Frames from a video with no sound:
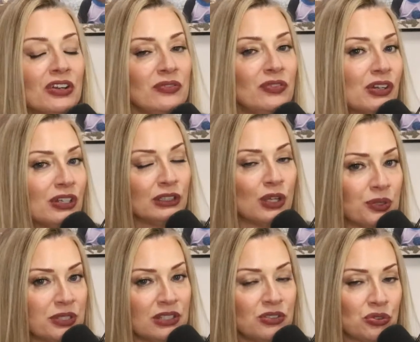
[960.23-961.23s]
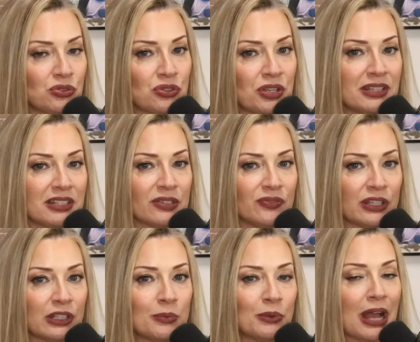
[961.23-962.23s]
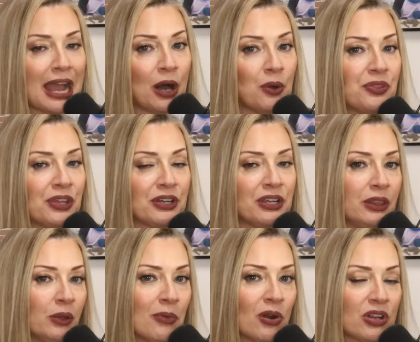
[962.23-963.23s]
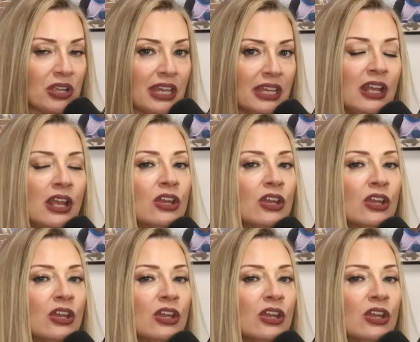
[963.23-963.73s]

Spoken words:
very lowest interest rate that's available out there in the market